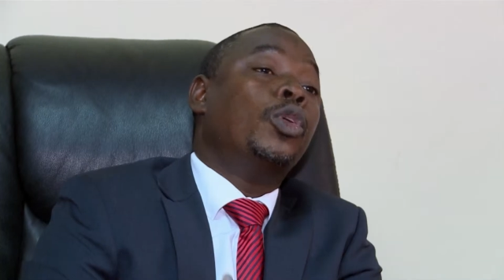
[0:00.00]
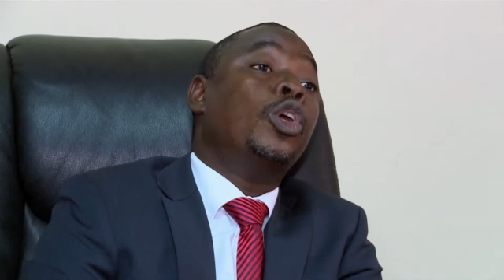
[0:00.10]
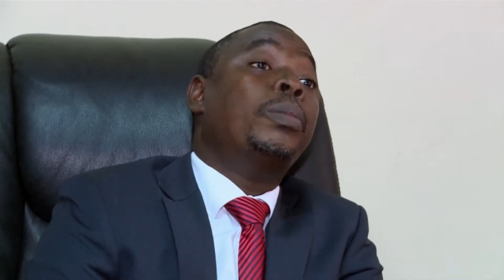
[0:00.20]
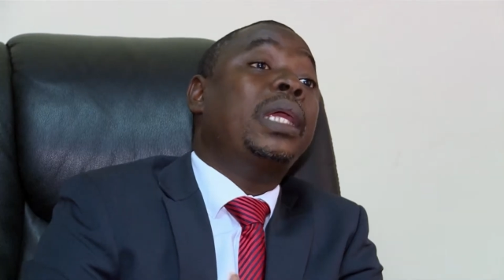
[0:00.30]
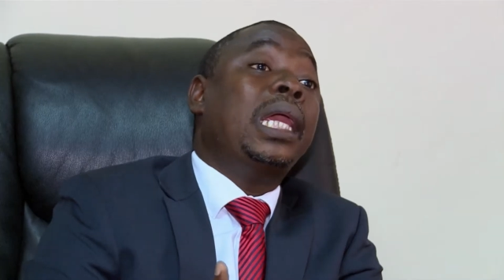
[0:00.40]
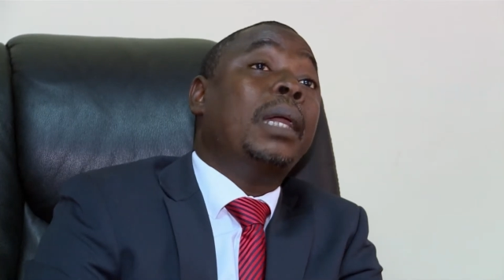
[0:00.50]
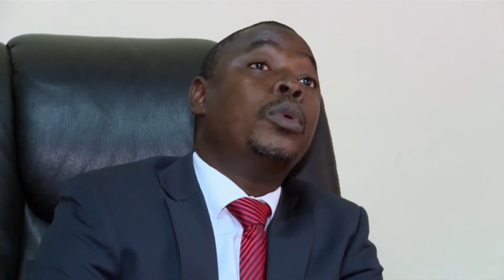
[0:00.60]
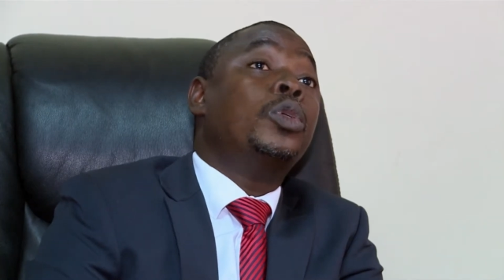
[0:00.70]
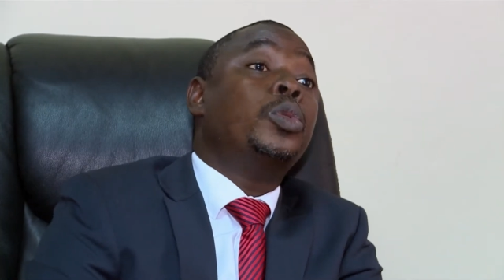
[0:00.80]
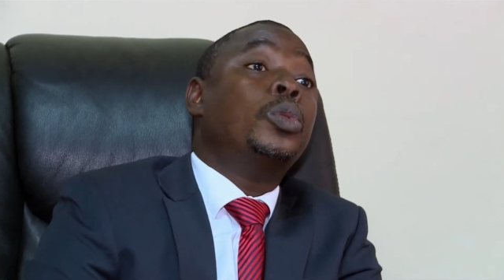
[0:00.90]
not be
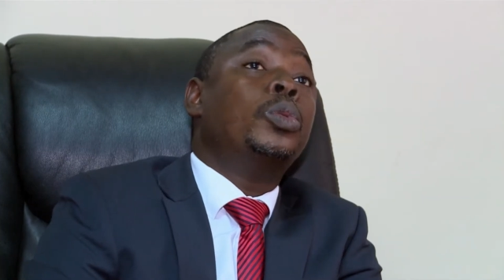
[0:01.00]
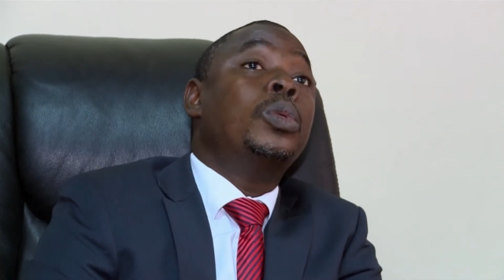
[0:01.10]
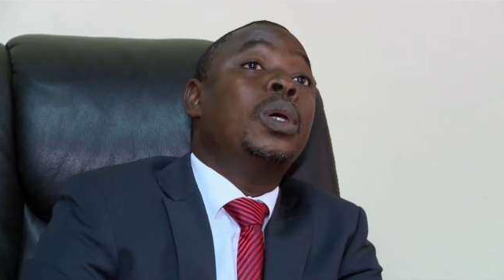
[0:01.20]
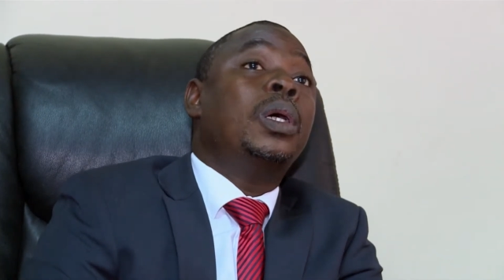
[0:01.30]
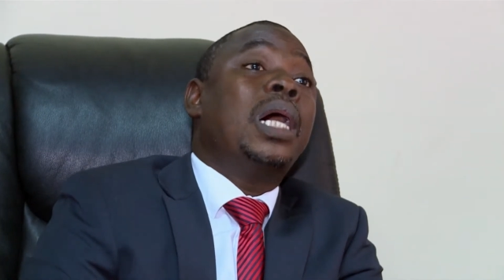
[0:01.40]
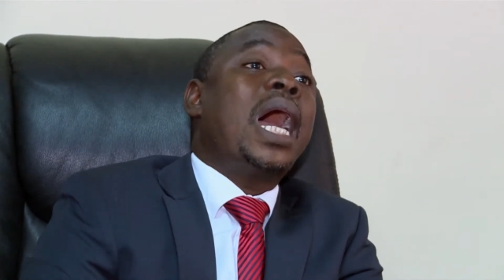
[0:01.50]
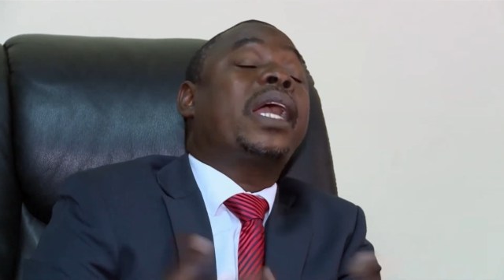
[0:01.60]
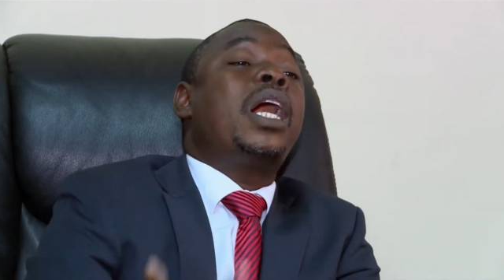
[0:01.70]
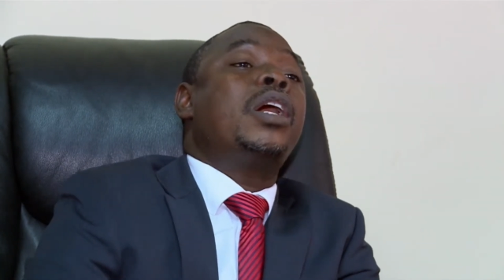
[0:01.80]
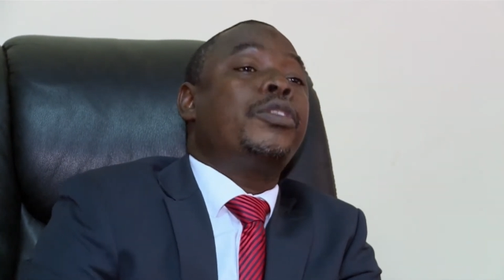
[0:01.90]
able to
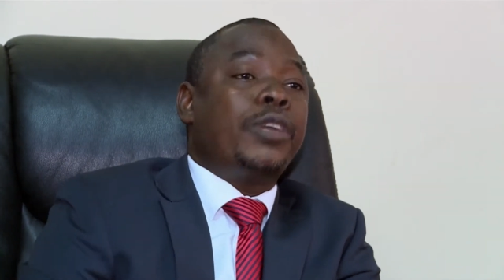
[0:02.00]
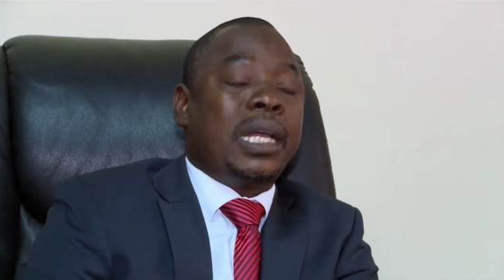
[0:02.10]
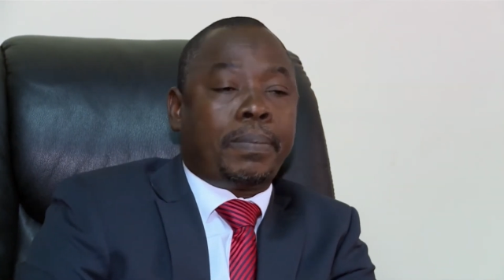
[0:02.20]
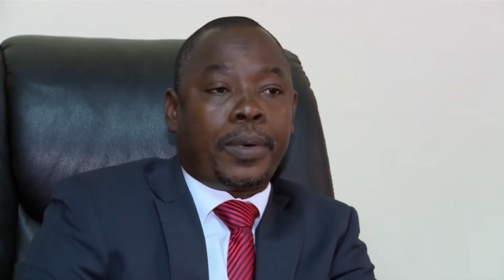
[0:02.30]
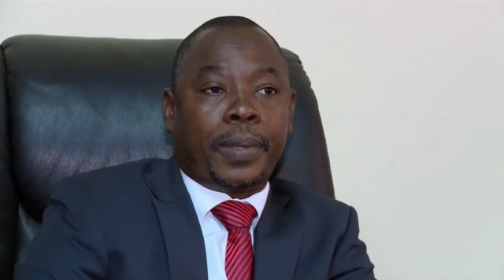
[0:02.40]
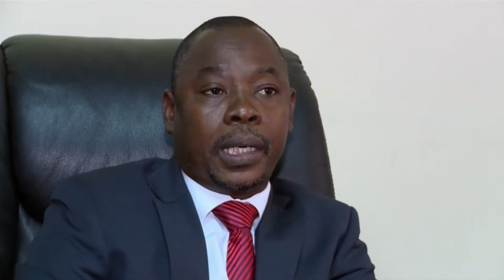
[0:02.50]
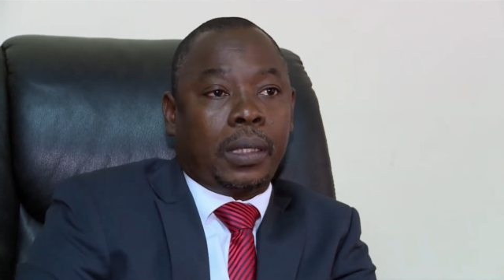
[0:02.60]
account for them properly.